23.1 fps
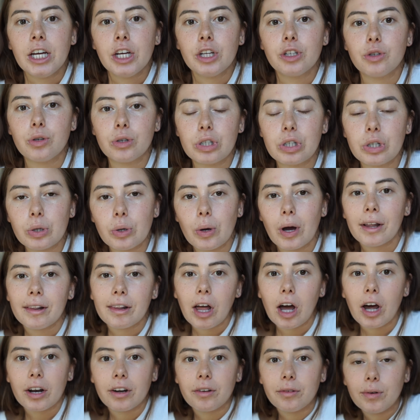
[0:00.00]
due to a
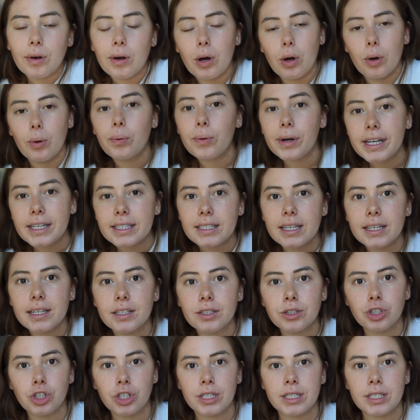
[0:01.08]
lot of reasons.